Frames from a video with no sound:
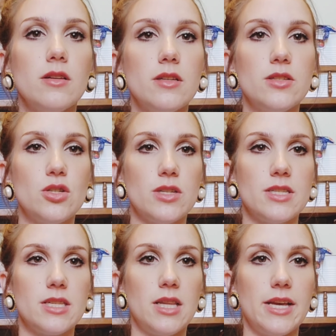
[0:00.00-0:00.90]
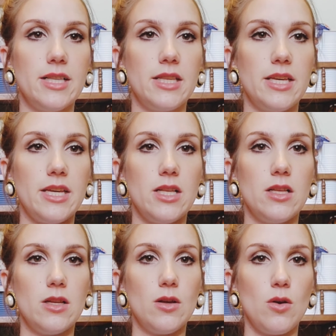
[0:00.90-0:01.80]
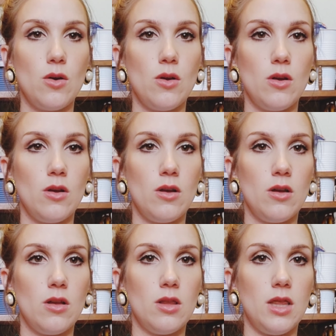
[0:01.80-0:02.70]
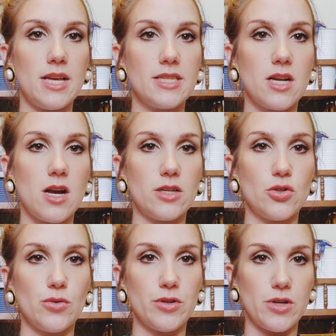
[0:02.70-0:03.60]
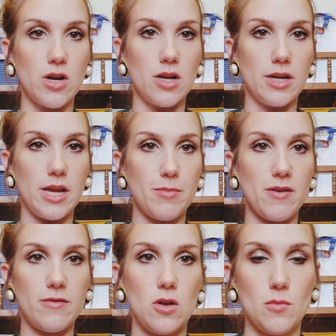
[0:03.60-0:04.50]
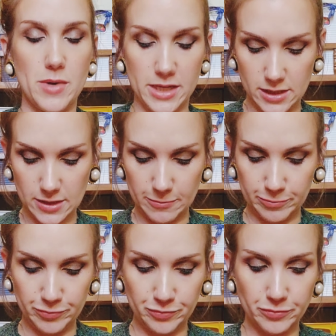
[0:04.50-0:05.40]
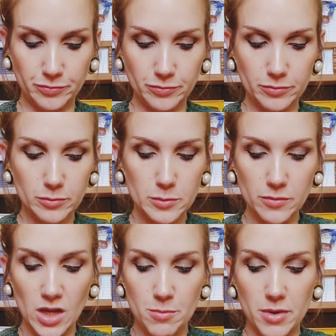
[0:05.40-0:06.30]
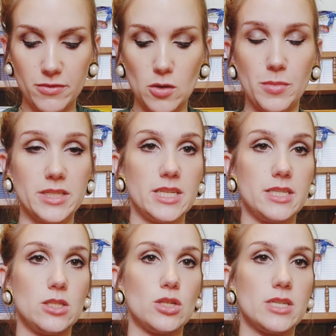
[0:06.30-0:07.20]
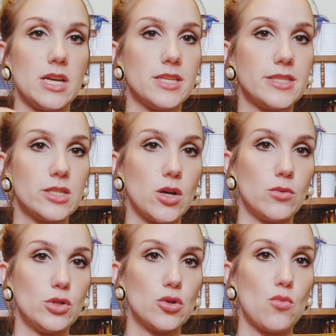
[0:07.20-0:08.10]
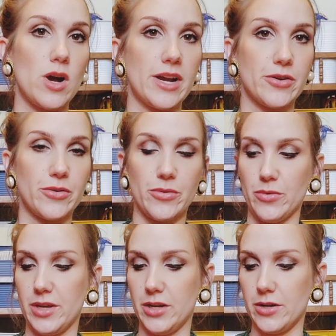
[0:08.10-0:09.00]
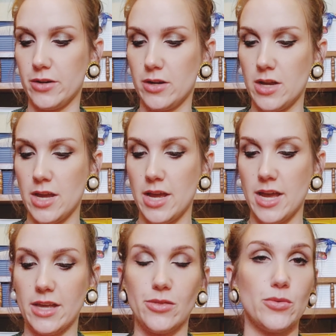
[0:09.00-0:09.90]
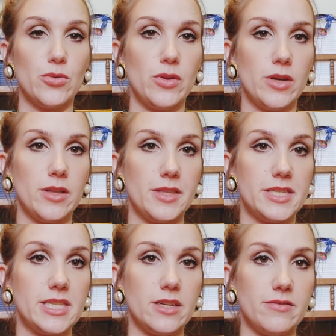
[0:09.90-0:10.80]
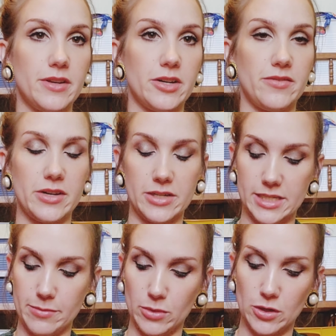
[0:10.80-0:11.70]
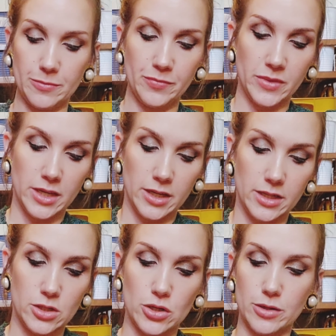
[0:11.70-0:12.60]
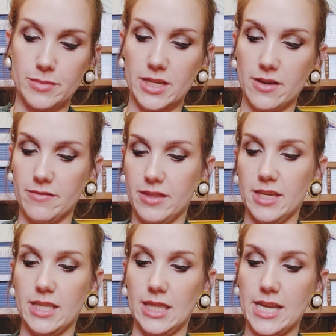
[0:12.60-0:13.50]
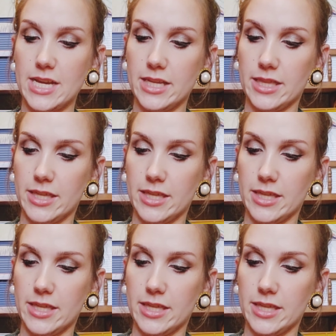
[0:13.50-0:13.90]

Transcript: is just slightly less contoured on a Buffalo Butts. Buffalo Butts is just a scotch wider through here, and through the seat very, very similar. In terms of the length,